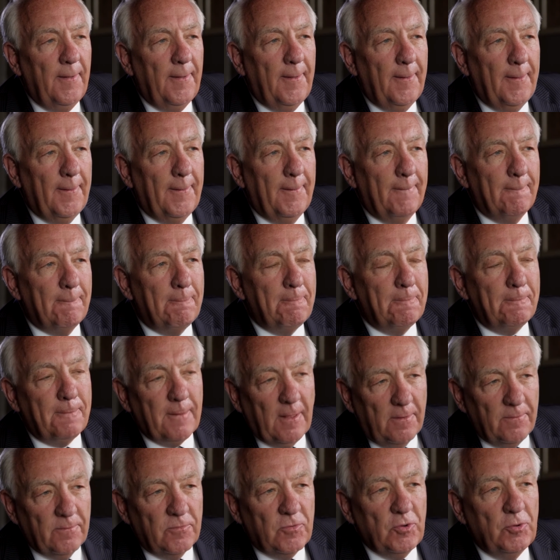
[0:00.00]
Um,
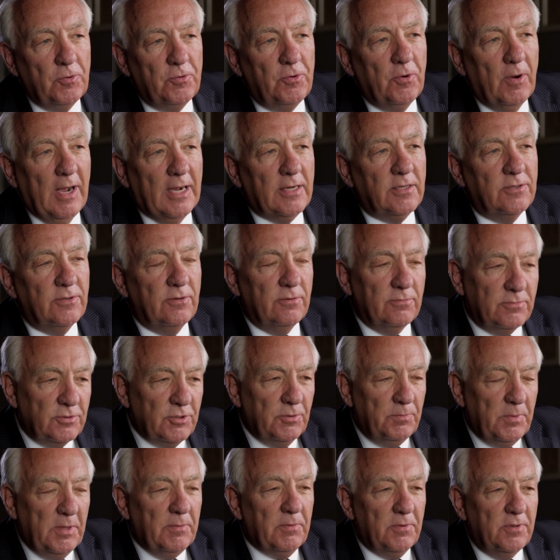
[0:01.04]
two director,
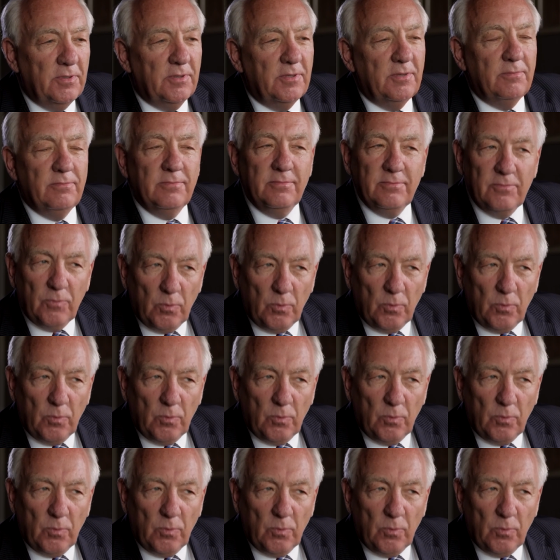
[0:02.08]
two people that